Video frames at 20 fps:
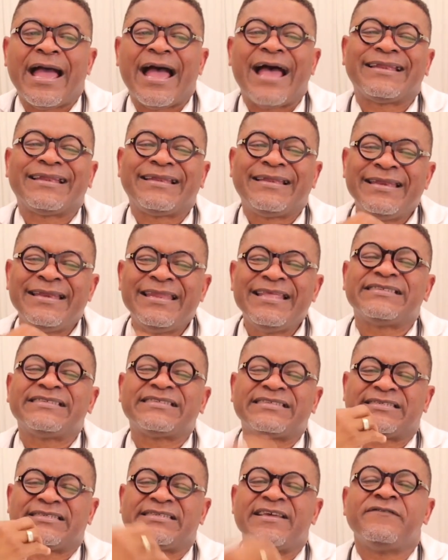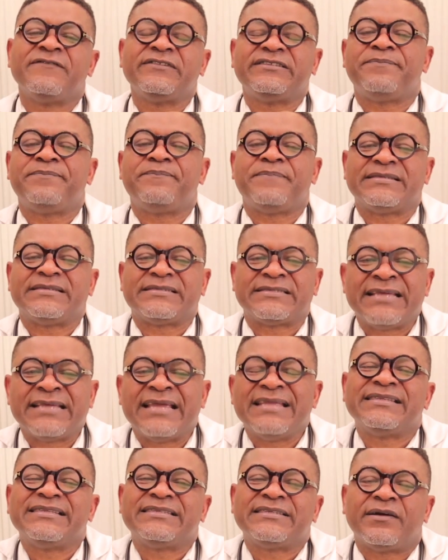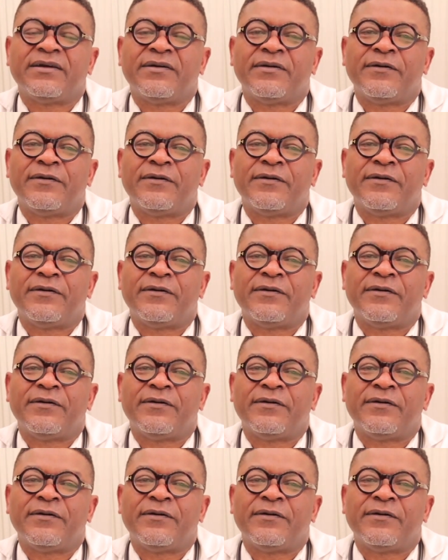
At least 70%